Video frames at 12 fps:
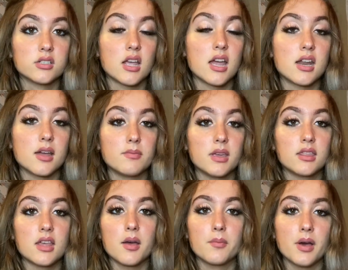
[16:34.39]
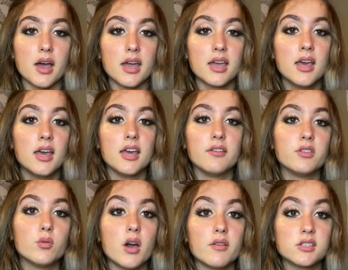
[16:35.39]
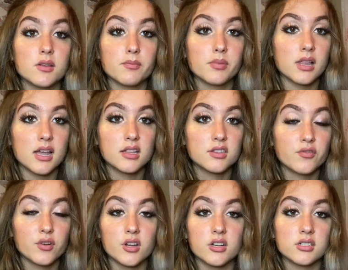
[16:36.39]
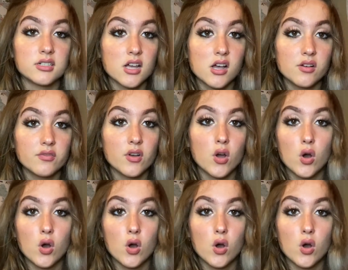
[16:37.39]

and I mean that by, if you have some plans for yourself,